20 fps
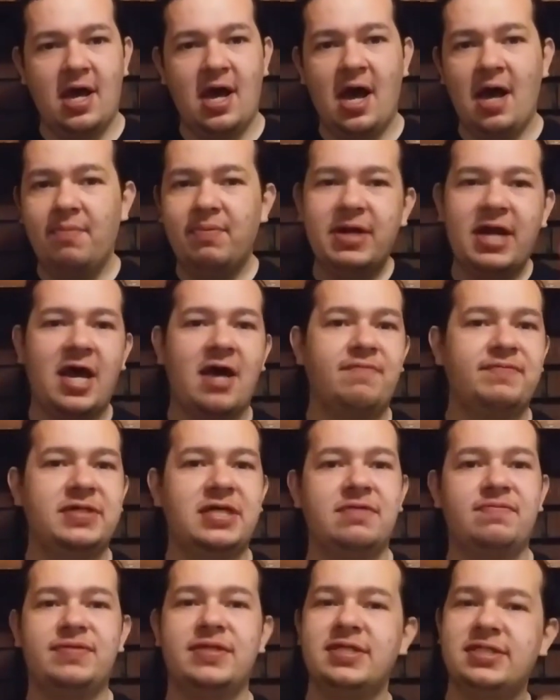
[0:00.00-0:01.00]
I'm gonna have to
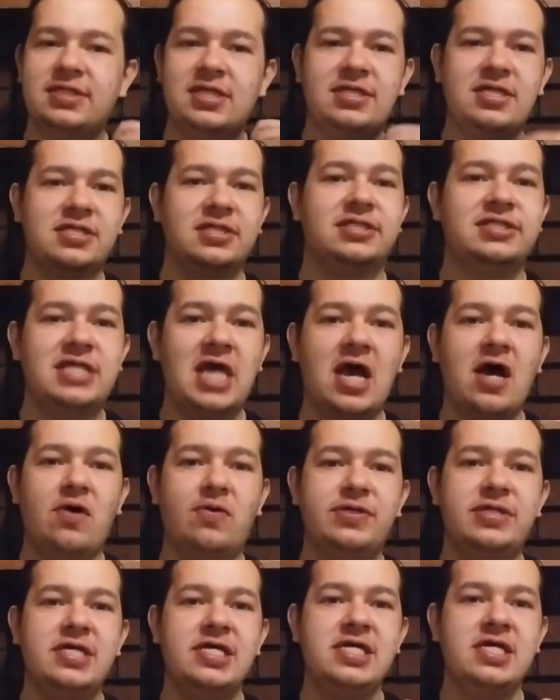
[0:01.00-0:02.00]
give this an
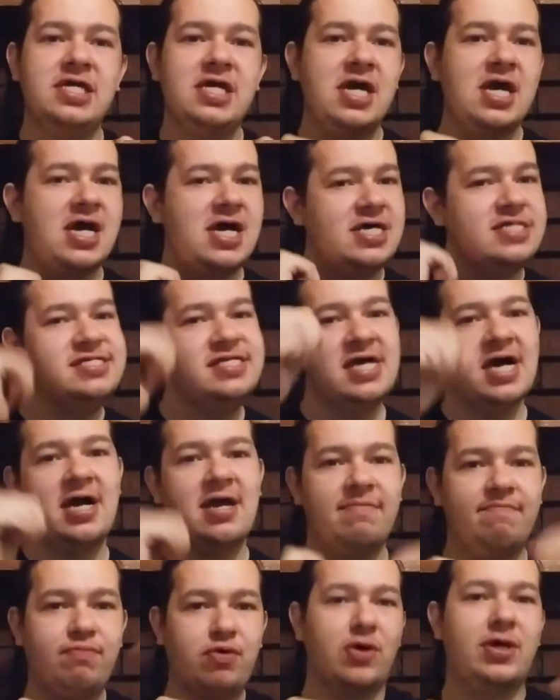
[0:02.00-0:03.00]
astounding
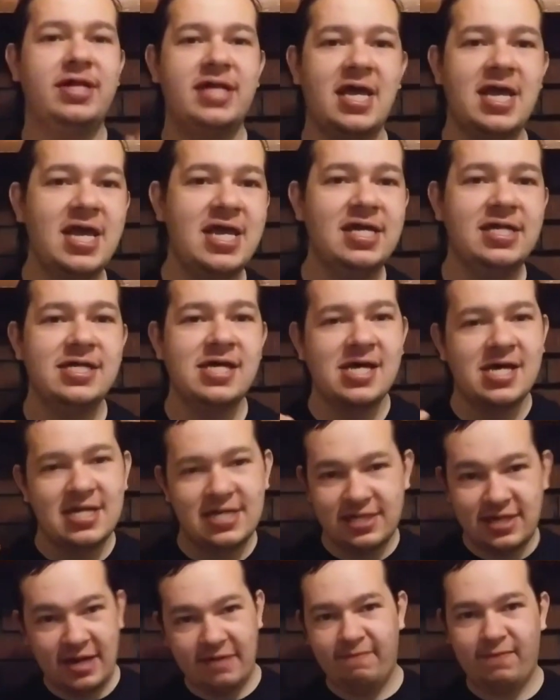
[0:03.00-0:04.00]
9.8.
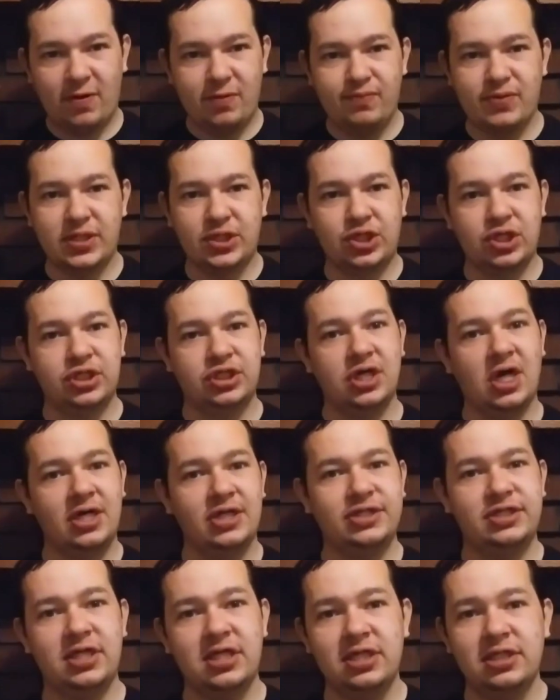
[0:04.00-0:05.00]
Nightfall Fist of
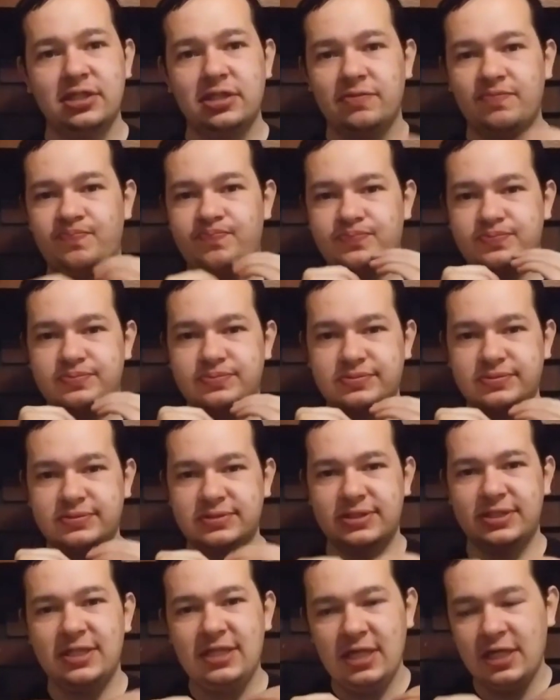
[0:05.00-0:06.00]
Justice.
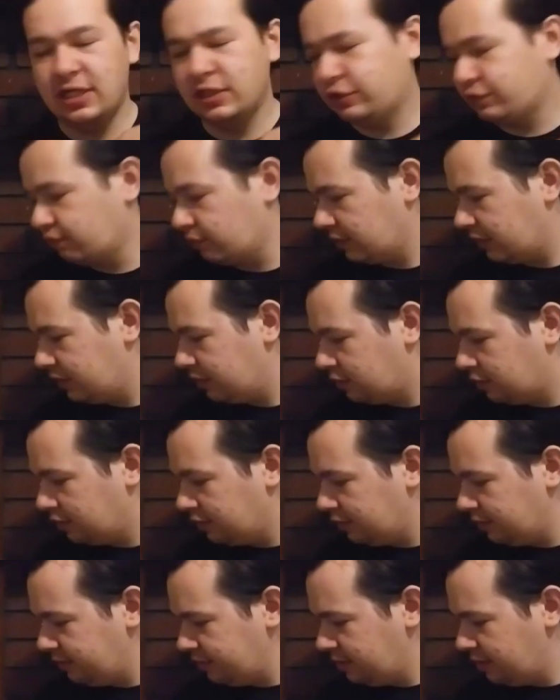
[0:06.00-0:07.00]
It's really
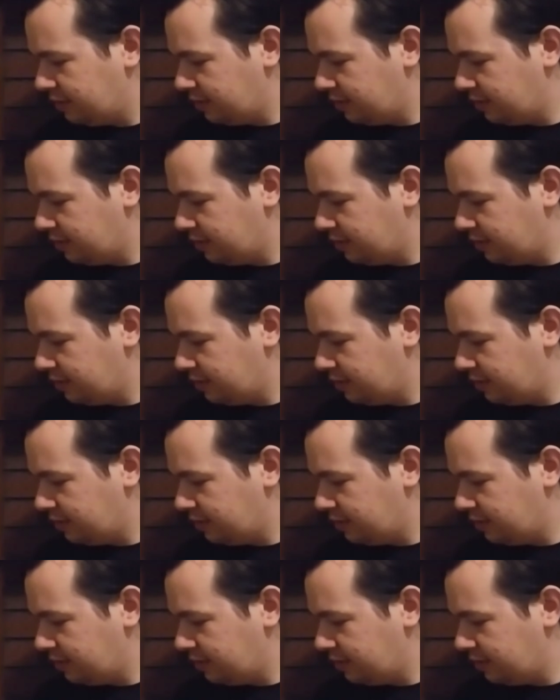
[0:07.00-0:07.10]
good.